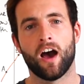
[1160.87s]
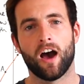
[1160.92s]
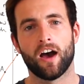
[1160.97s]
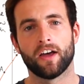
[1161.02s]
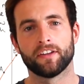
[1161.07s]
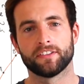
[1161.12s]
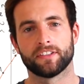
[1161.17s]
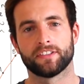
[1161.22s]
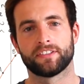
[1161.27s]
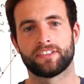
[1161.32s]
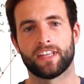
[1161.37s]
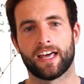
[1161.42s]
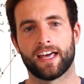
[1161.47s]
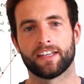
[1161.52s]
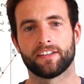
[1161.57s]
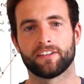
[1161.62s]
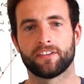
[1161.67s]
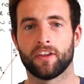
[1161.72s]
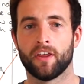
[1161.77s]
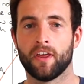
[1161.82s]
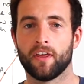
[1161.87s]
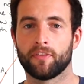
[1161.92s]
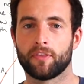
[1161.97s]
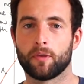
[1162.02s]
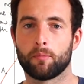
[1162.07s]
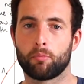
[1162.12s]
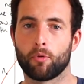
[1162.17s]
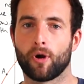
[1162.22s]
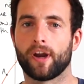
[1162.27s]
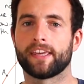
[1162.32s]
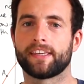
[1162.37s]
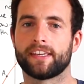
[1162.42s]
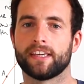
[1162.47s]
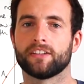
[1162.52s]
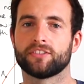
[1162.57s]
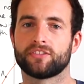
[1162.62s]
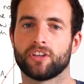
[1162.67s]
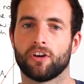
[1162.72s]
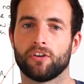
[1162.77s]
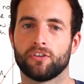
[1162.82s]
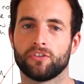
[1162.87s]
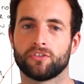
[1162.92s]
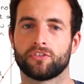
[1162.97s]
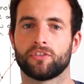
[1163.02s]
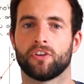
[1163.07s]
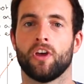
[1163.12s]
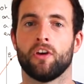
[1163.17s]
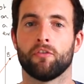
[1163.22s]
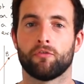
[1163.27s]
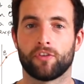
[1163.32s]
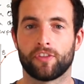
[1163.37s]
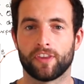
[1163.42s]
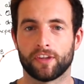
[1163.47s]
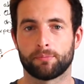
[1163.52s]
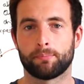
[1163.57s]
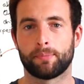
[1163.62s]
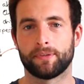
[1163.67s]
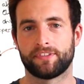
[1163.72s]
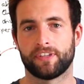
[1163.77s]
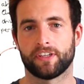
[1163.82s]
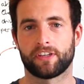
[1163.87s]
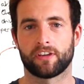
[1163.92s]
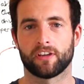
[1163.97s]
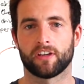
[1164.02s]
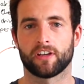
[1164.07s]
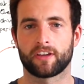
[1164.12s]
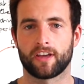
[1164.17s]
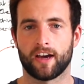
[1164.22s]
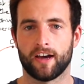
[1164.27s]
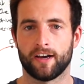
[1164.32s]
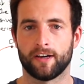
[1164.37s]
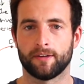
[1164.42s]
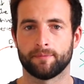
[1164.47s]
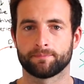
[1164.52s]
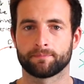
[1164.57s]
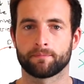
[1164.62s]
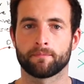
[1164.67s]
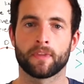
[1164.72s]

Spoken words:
understand the braking zones for this particular car.